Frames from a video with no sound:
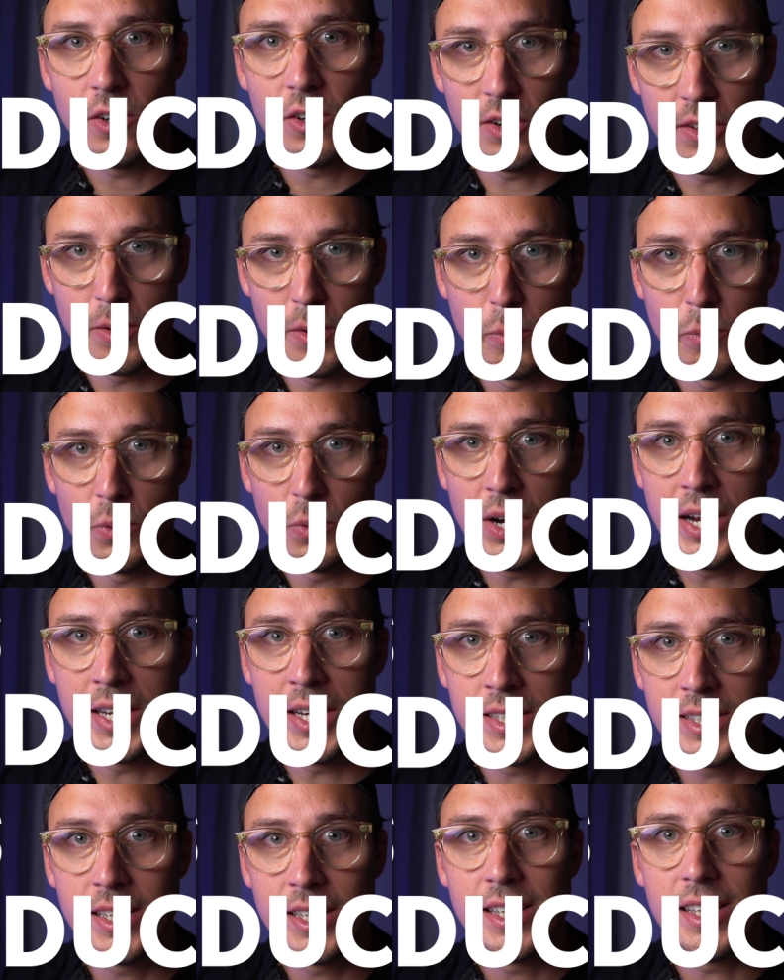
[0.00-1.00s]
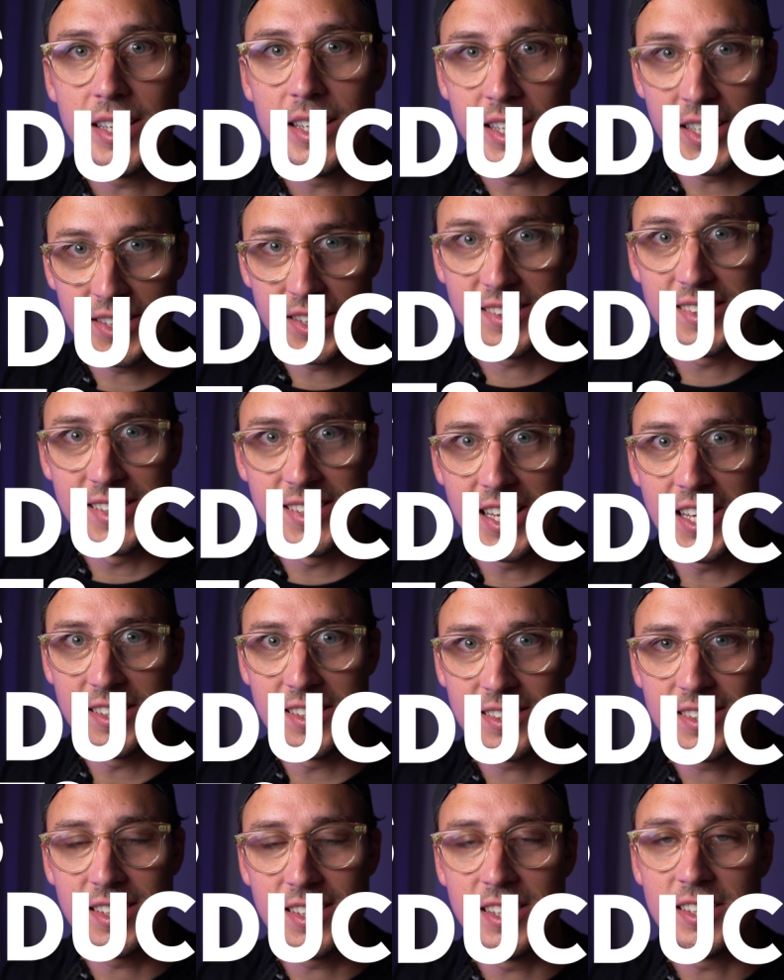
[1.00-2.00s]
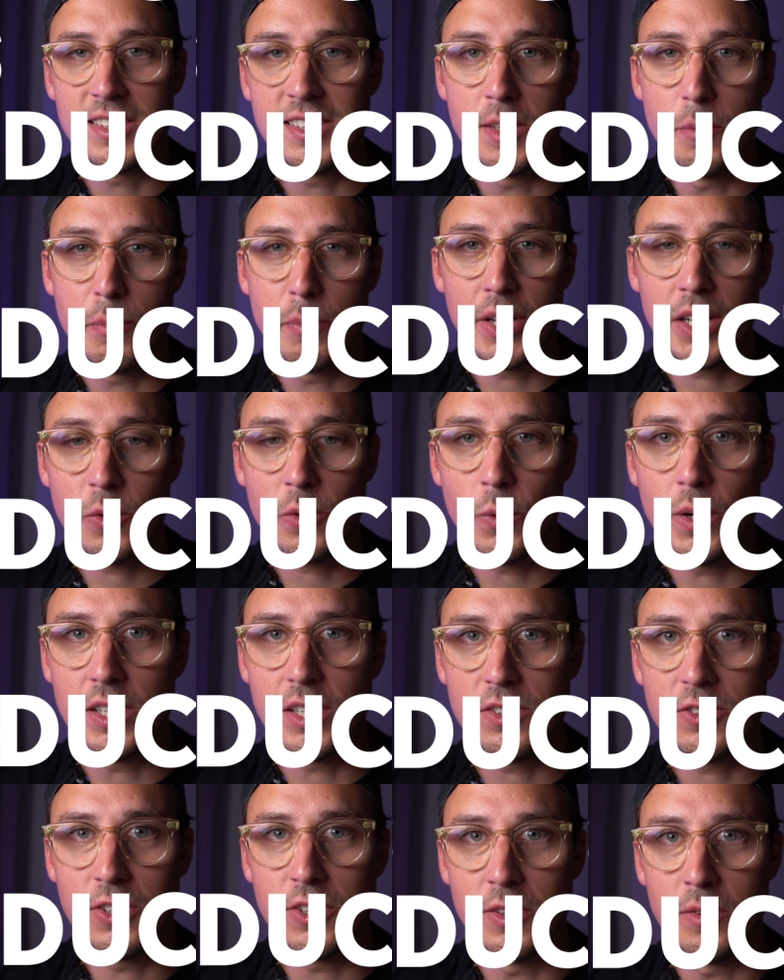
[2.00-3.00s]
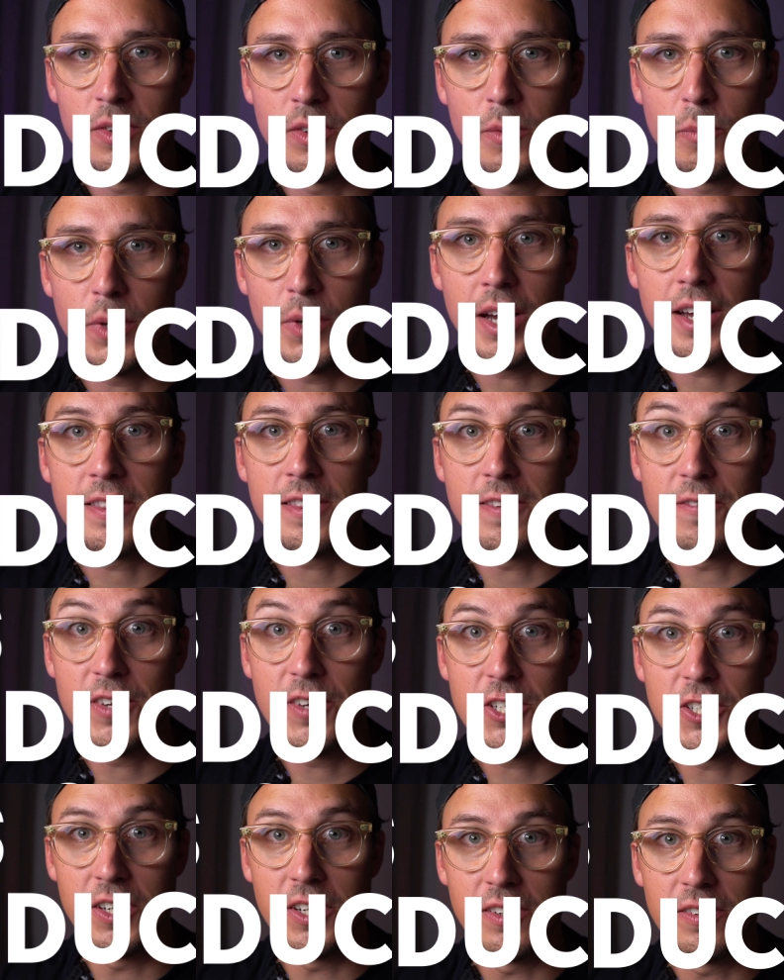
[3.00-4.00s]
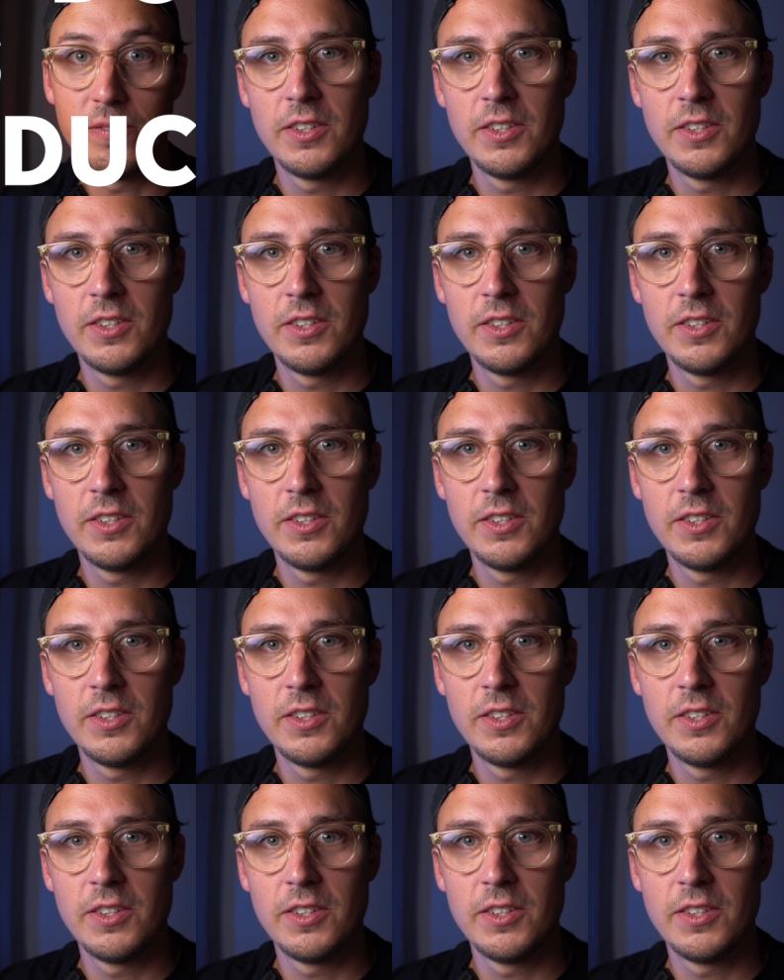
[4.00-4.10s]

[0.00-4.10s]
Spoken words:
or the brand exist is the big question behind the vision.